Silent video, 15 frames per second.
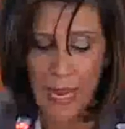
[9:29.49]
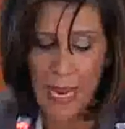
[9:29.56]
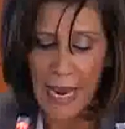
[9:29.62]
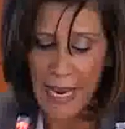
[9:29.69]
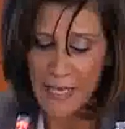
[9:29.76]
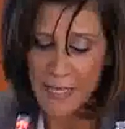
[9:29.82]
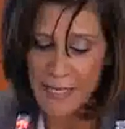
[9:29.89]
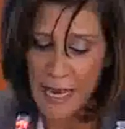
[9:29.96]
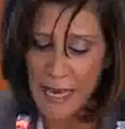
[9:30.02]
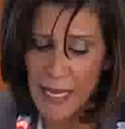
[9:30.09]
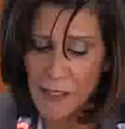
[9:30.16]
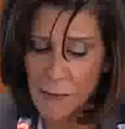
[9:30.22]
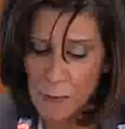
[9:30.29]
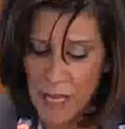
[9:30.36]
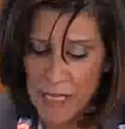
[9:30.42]
A second
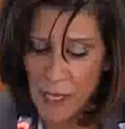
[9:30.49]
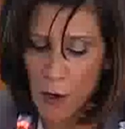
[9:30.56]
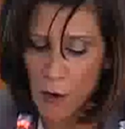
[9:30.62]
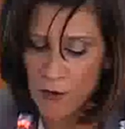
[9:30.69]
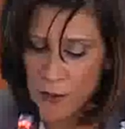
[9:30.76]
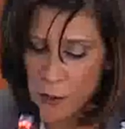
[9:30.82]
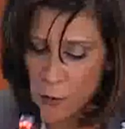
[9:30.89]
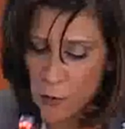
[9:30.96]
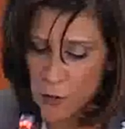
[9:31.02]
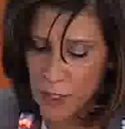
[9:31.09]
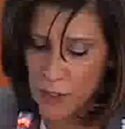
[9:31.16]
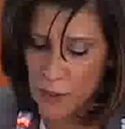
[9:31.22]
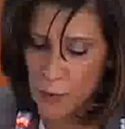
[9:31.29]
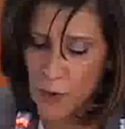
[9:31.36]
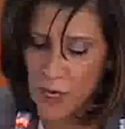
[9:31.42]
panel of
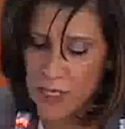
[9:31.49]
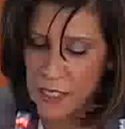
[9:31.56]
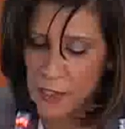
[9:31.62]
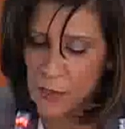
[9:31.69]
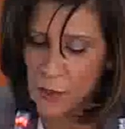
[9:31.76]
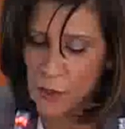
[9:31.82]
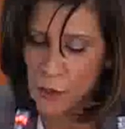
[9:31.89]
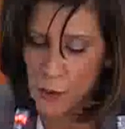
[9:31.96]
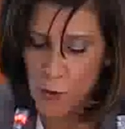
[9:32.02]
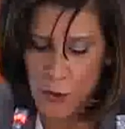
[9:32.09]
students was introduced